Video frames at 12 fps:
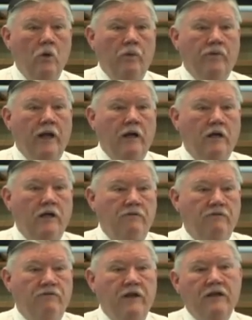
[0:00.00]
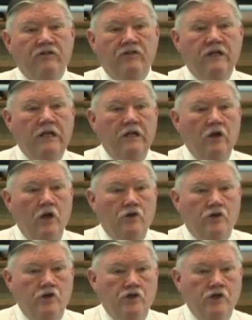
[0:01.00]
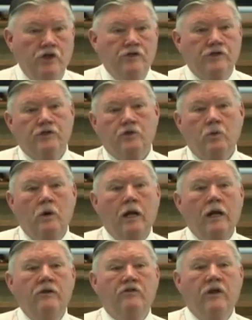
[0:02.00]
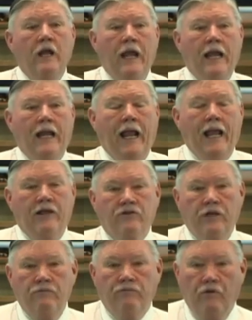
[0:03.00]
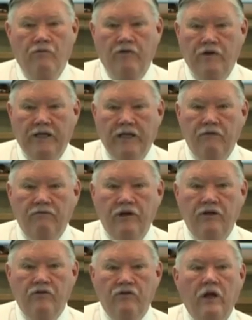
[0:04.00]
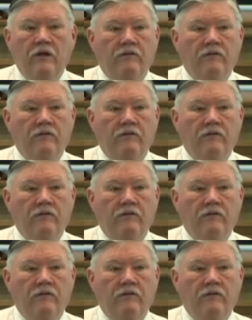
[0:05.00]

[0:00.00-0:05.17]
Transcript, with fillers: without confessing to Jesus Christ and asking for forgiveness,